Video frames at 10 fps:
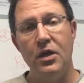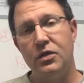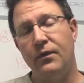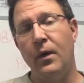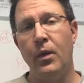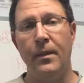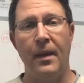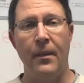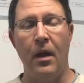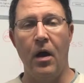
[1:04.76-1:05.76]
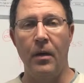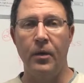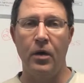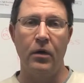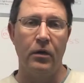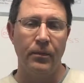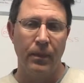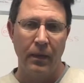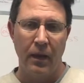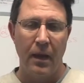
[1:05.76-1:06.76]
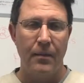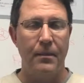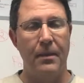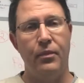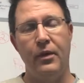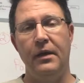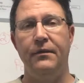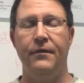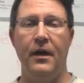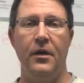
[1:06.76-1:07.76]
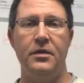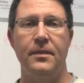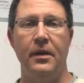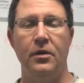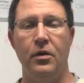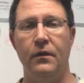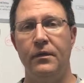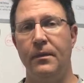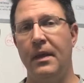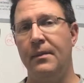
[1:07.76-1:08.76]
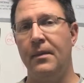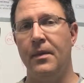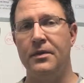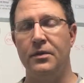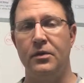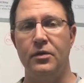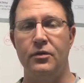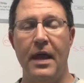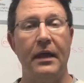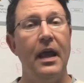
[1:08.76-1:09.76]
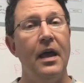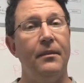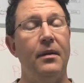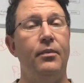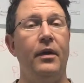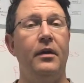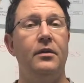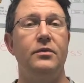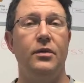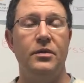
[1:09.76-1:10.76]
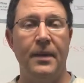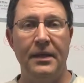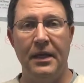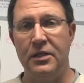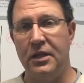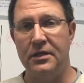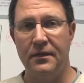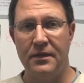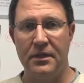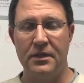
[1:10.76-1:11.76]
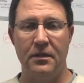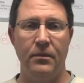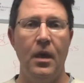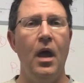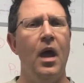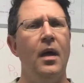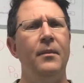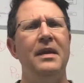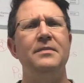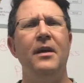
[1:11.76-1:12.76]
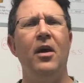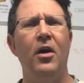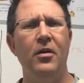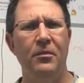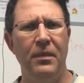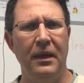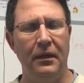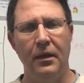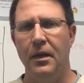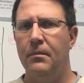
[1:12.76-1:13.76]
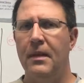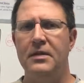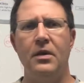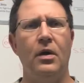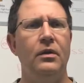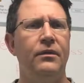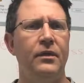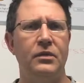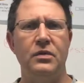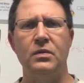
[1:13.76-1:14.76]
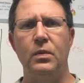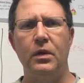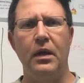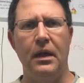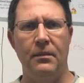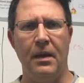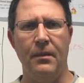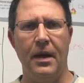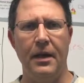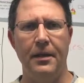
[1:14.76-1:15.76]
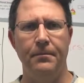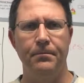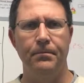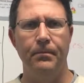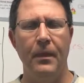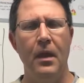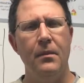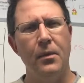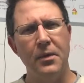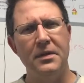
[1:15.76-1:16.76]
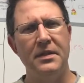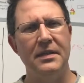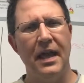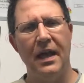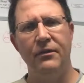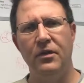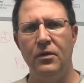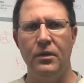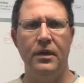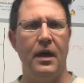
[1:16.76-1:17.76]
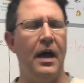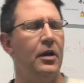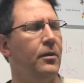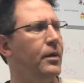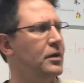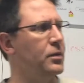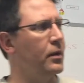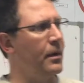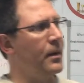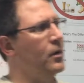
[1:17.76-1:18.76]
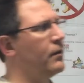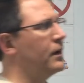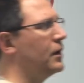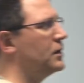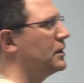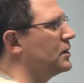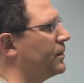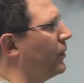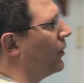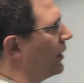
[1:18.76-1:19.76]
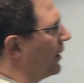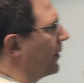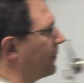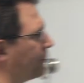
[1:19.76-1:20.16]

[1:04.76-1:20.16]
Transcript: So if I want to make my arm curl, my brain fires my nerve to make my muscle contract. My brain controls my digestive system, makes my heart beat, makes all the functions work in my body. But what does that have to do with acupuncture? We'll come on over here to this board here.